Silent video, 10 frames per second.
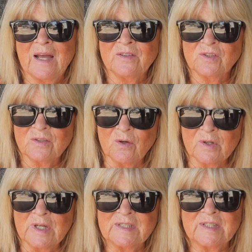and the
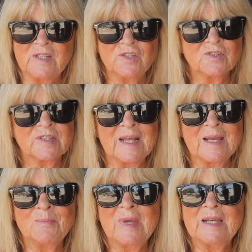organization's
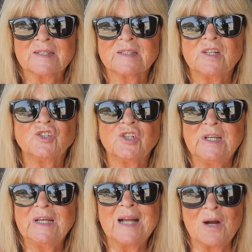name is
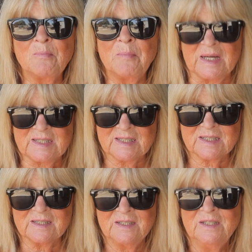
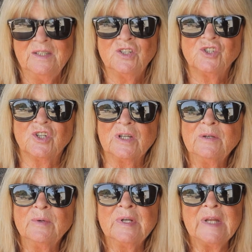Shigambas,
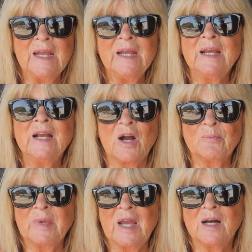Children in
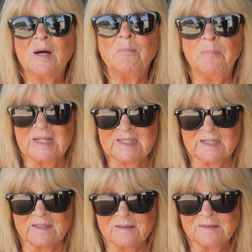Gambia
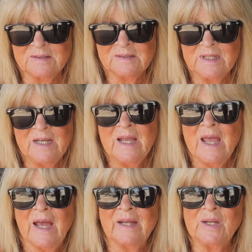Basse.
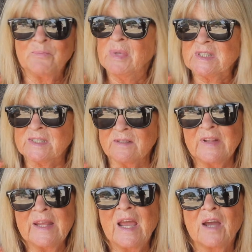And in Basse
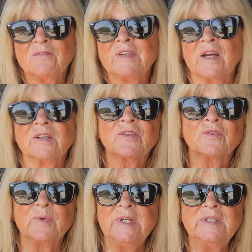they have like
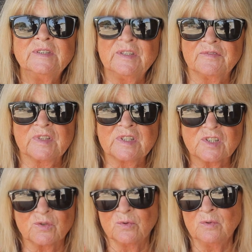three different
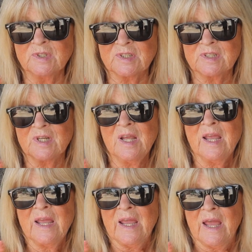schools
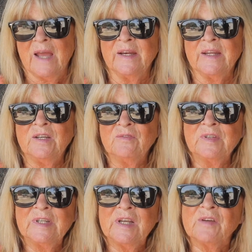and
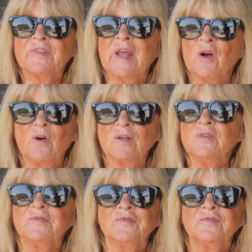even if they are